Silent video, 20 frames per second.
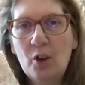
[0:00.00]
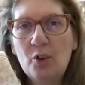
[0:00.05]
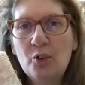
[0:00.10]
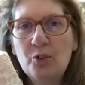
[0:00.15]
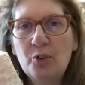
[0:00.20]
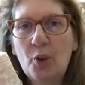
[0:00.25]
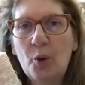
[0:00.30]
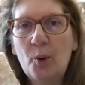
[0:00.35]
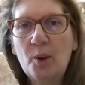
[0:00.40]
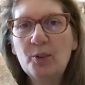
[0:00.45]

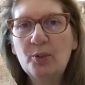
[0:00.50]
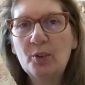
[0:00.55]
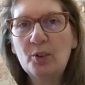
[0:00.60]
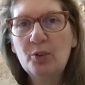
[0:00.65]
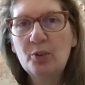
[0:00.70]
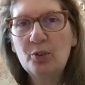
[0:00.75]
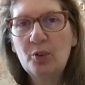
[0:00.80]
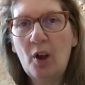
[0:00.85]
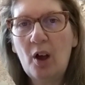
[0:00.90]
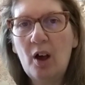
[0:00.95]
So it's a
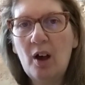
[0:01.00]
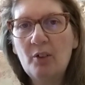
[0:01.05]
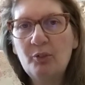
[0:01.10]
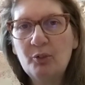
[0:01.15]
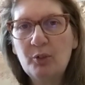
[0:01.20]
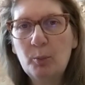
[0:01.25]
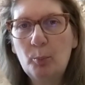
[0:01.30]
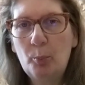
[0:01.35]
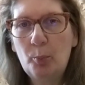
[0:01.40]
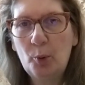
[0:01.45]

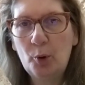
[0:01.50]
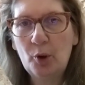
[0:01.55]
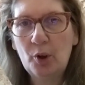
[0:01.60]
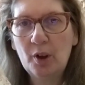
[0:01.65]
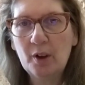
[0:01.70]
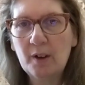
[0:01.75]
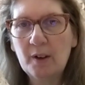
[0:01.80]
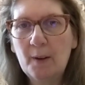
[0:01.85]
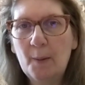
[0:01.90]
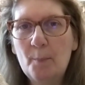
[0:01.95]
soft
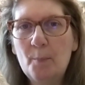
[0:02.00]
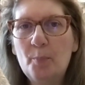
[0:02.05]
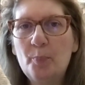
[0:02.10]
book